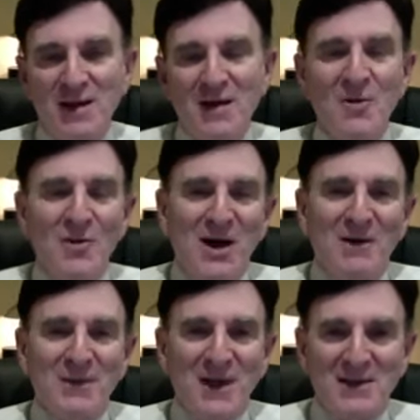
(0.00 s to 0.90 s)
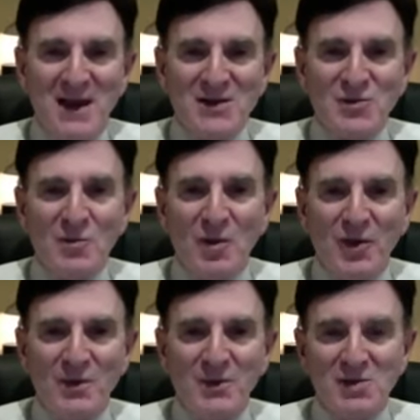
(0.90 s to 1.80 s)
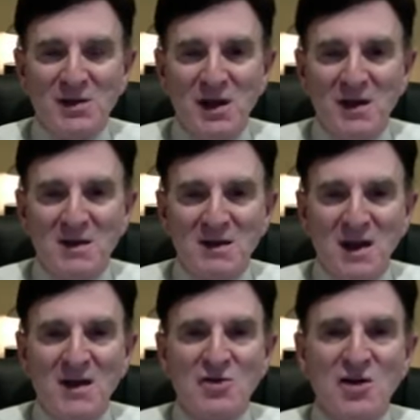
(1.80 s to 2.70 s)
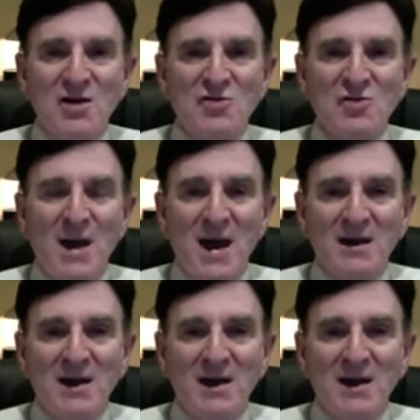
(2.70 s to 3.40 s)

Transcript: Well, as with most things, that has changed dramatically.